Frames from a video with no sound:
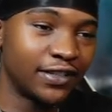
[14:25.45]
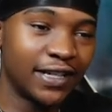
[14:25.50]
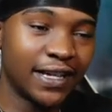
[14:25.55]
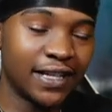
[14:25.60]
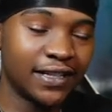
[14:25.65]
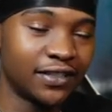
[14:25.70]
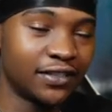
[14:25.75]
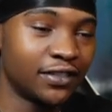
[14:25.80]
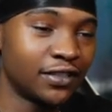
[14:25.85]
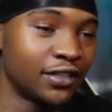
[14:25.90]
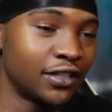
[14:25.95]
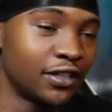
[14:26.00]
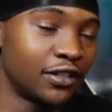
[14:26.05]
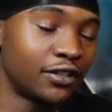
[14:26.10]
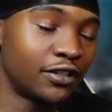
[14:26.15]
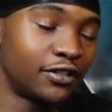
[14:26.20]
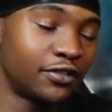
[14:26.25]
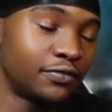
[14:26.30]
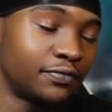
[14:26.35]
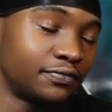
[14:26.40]
He had to
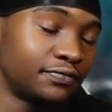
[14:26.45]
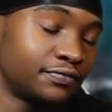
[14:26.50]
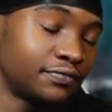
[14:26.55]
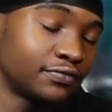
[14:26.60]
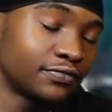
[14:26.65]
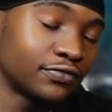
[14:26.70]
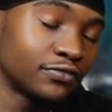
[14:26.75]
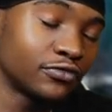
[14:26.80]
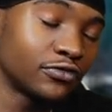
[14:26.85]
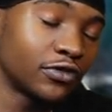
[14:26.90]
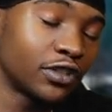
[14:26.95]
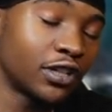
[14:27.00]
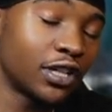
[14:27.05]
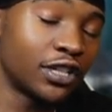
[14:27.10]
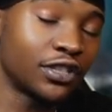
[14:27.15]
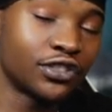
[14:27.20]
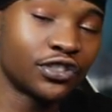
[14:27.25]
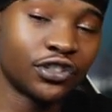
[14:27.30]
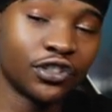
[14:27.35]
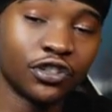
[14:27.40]

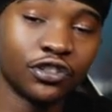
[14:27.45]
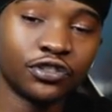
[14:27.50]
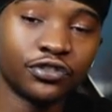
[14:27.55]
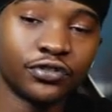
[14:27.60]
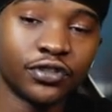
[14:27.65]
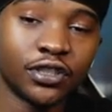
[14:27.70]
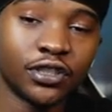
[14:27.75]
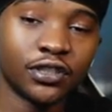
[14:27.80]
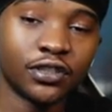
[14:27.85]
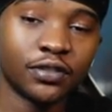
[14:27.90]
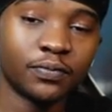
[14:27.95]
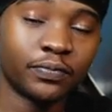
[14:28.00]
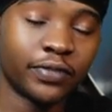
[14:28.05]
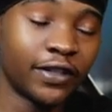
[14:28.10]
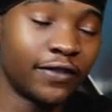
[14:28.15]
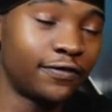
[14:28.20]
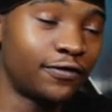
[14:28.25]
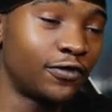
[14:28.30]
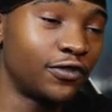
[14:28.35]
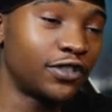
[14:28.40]
get surgery,
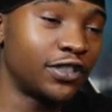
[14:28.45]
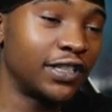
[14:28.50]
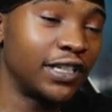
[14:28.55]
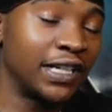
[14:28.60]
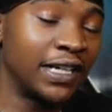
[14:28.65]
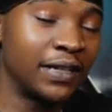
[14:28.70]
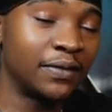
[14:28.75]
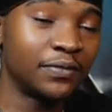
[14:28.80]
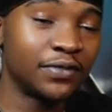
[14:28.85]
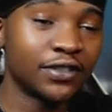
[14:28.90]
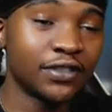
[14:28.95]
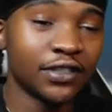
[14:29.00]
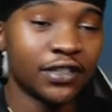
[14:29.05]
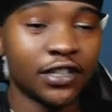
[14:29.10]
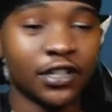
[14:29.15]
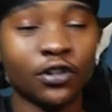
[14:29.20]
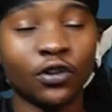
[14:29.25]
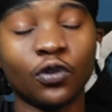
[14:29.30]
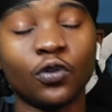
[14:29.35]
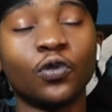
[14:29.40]
play 14 games
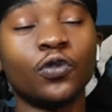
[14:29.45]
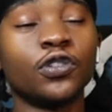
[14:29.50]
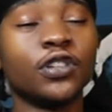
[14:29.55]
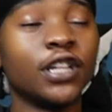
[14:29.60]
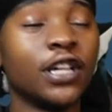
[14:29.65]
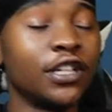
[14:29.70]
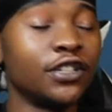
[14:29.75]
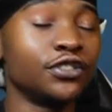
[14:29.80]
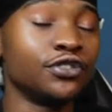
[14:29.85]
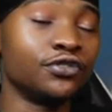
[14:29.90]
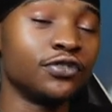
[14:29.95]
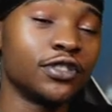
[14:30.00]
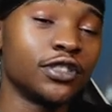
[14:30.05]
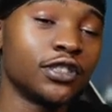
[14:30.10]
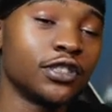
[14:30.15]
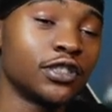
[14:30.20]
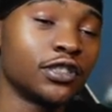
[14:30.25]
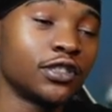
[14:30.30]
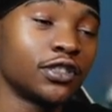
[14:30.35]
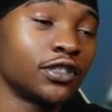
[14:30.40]
on the
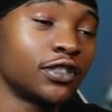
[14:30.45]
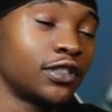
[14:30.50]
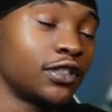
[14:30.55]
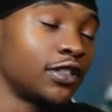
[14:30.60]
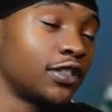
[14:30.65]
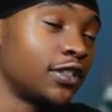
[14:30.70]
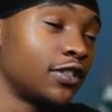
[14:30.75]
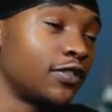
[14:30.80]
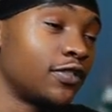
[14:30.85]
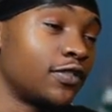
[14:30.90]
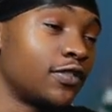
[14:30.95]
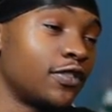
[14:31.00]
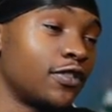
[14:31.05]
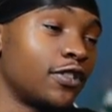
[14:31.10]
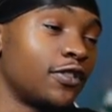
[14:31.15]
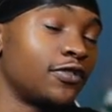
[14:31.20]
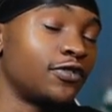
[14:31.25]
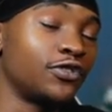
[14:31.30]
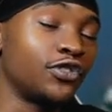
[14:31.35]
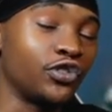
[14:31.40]
injury.
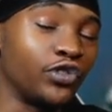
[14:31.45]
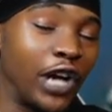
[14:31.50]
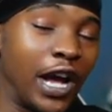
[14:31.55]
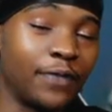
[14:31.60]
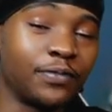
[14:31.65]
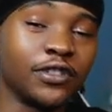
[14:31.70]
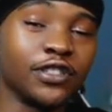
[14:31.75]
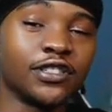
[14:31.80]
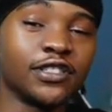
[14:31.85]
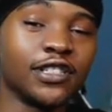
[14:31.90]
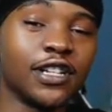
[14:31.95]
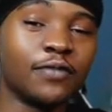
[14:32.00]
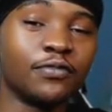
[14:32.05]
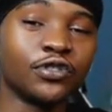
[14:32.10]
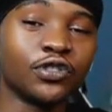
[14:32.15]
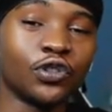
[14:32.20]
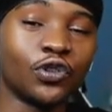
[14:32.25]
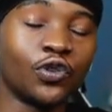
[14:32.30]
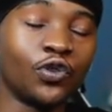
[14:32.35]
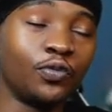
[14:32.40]
Dropped his
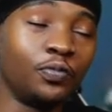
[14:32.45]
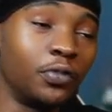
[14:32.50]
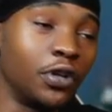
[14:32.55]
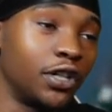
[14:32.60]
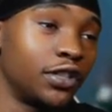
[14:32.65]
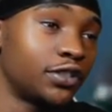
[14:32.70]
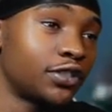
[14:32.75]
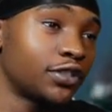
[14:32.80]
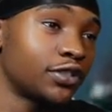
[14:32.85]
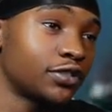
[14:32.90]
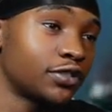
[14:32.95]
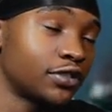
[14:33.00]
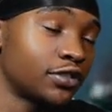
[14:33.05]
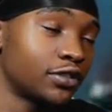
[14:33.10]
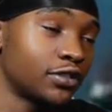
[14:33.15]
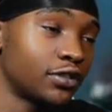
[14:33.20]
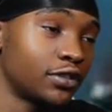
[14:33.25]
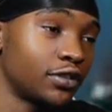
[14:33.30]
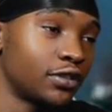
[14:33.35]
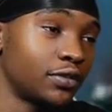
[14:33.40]
numbers a whole bunch.
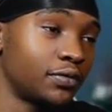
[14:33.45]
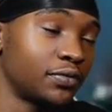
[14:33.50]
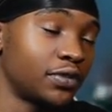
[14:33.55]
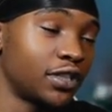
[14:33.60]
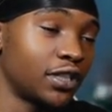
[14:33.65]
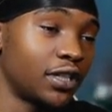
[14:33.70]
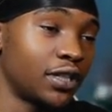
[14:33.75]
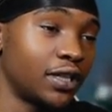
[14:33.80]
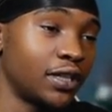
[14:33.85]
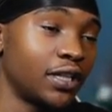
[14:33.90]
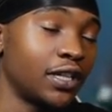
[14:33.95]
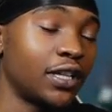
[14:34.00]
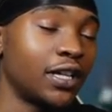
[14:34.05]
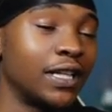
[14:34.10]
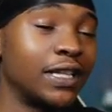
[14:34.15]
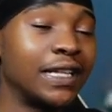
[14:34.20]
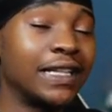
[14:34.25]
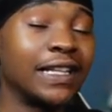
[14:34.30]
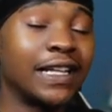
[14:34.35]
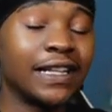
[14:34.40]
You know what I'm saying?
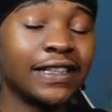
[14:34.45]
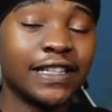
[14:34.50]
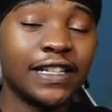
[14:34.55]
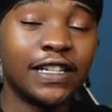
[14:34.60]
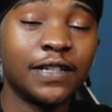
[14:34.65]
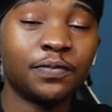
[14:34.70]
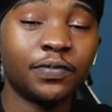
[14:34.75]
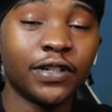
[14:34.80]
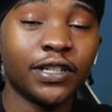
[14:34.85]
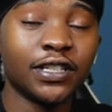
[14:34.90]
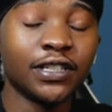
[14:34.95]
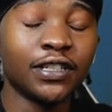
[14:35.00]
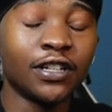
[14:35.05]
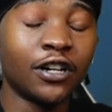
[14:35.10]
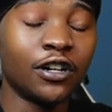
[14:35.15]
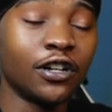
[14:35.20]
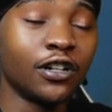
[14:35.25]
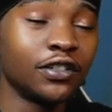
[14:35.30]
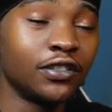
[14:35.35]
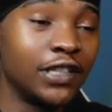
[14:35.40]
And then I think he played
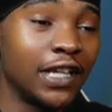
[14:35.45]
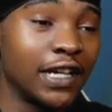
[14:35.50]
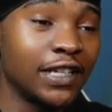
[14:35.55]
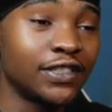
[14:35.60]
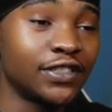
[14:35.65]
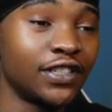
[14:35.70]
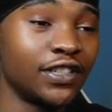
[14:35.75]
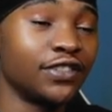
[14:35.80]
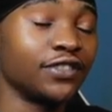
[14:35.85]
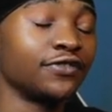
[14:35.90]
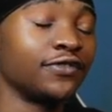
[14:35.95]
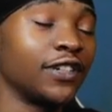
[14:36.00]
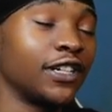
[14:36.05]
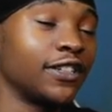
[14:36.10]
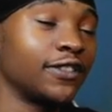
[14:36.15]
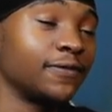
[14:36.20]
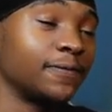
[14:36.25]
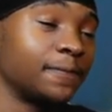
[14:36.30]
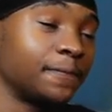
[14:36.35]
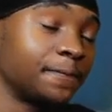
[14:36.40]
the next season,
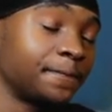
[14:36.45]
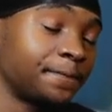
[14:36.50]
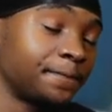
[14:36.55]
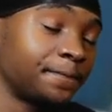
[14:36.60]
right?